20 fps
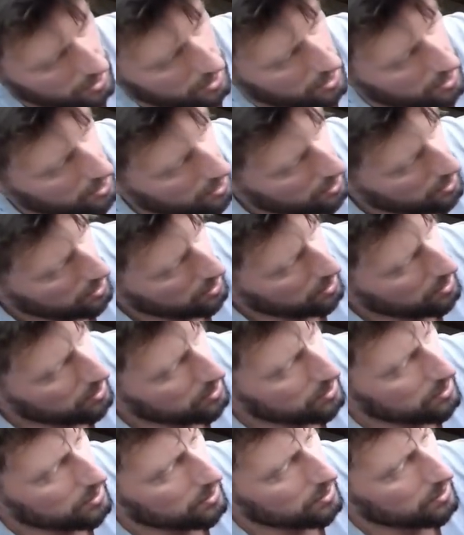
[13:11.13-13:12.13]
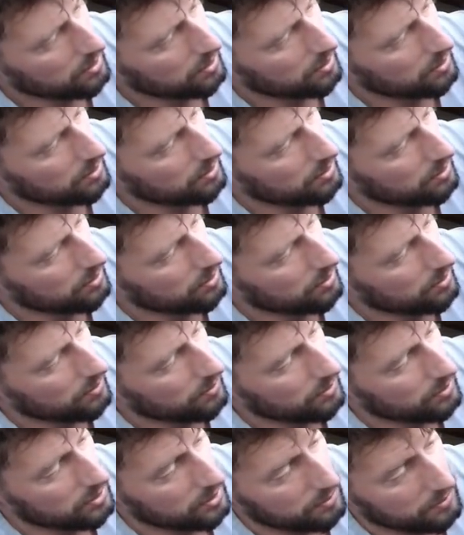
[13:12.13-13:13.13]
and
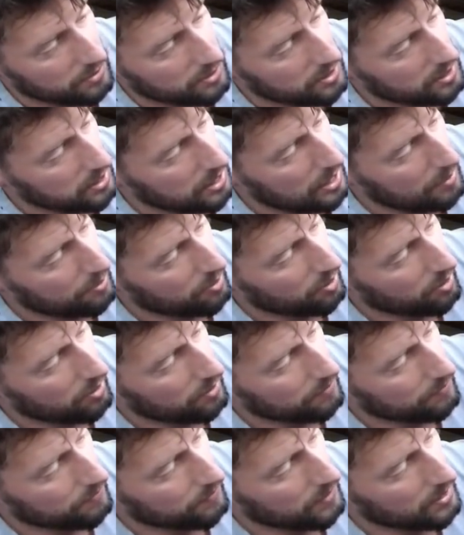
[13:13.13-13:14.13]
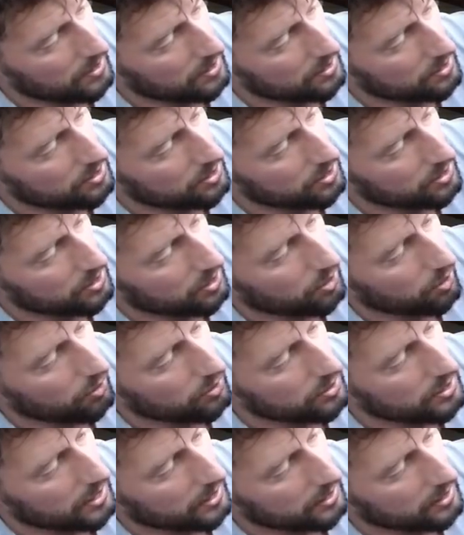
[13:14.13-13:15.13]
simply slap it on. It's just a
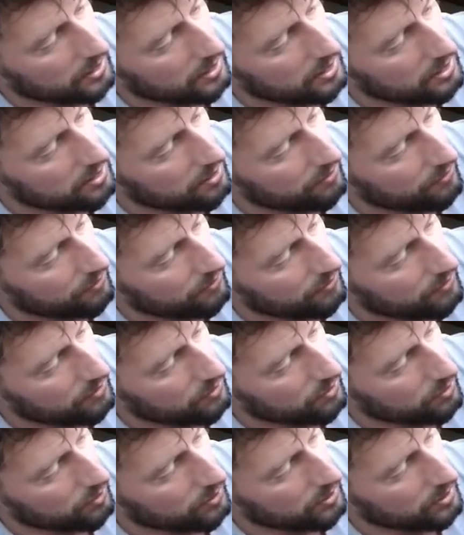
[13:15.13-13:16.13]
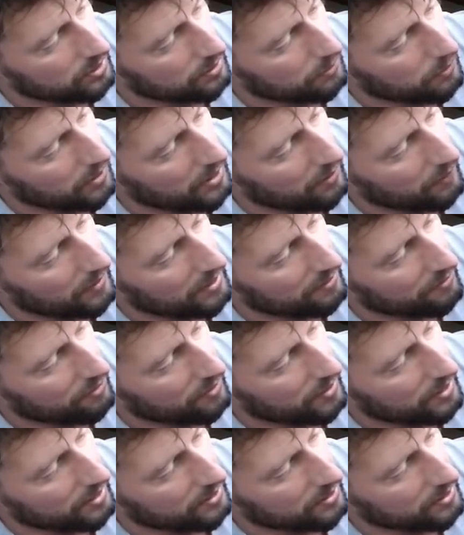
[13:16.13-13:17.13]
contact adhesive, so you don't need to wait
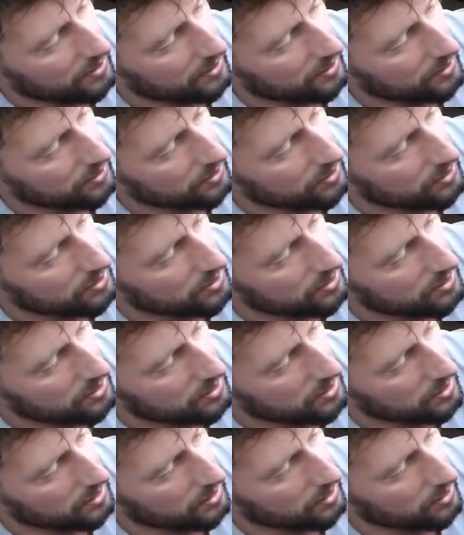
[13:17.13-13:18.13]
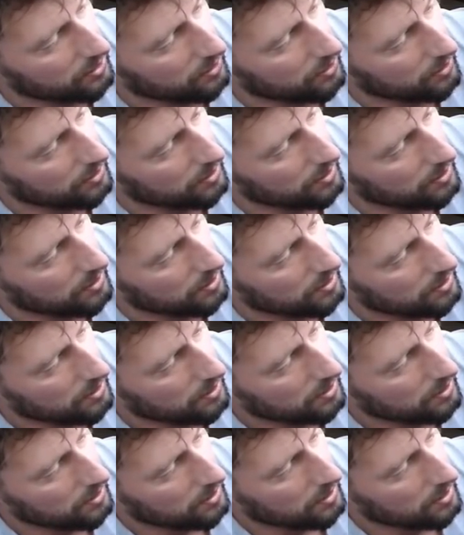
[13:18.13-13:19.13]
for anything. You just stick it on,
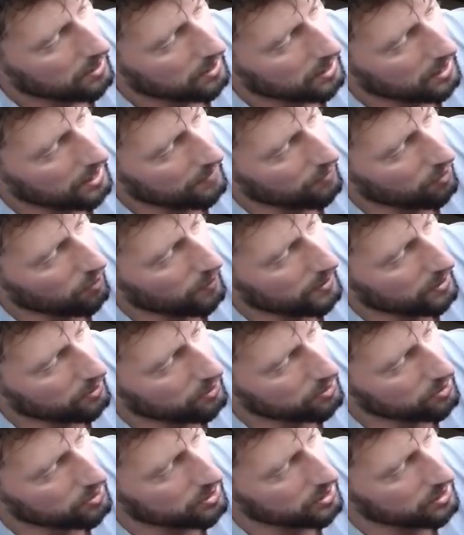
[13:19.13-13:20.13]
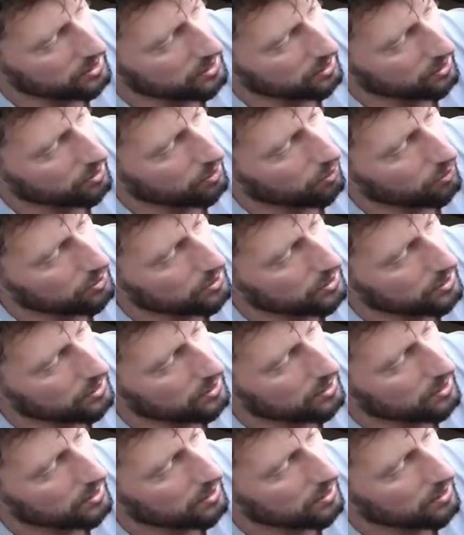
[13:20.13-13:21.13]
give it a wiggle so it's nice and
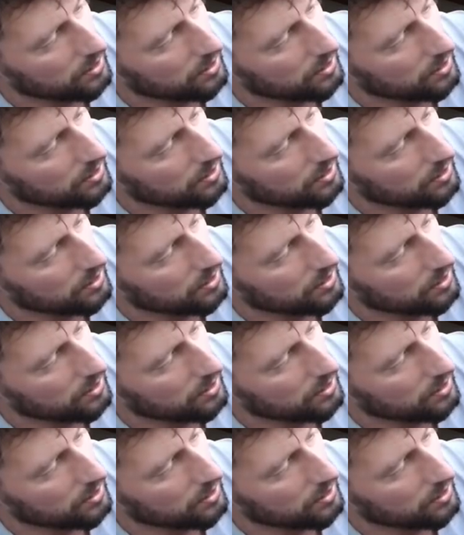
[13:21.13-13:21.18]
coated.